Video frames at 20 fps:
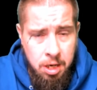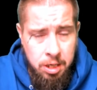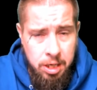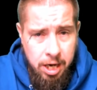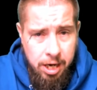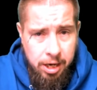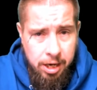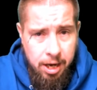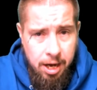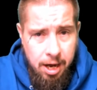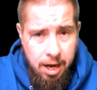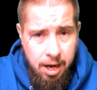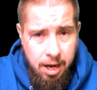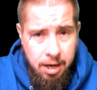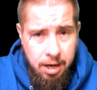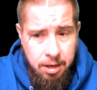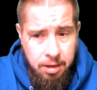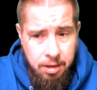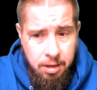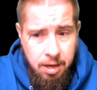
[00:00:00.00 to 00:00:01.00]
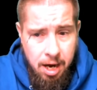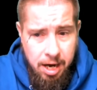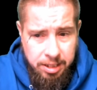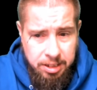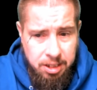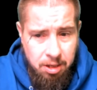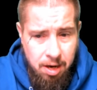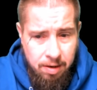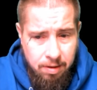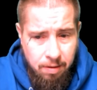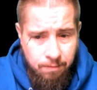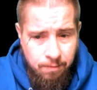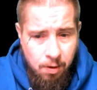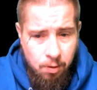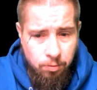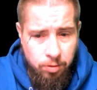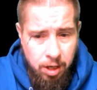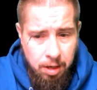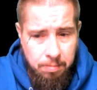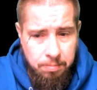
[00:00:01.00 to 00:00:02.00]
And I still have to
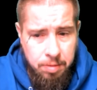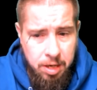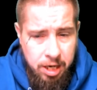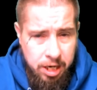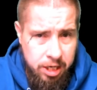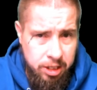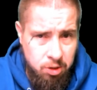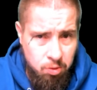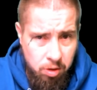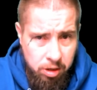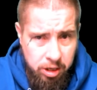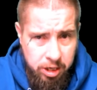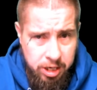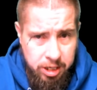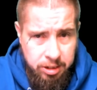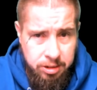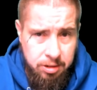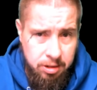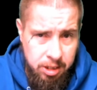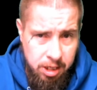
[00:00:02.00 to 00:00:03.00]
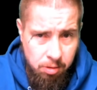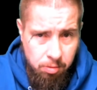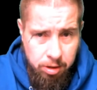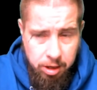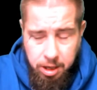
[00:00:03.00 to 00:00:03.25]
fold them. It is what it is. Deal with it.